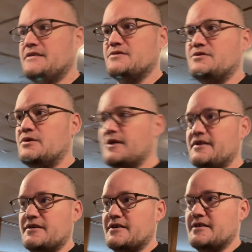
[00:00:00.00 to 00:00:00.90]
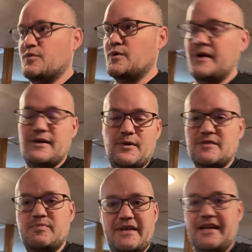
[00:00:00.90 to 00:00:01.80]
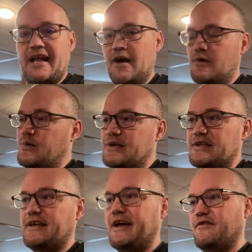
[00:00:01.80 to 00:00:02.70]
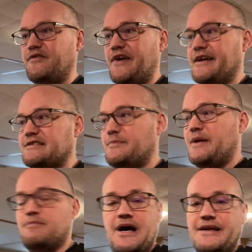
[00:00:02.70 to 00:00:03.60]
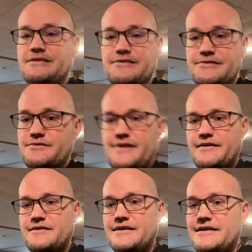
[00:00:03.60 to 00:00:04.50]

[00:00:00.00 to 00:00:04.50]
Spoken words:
There's no other way to explain how quickly and how fast my body turned around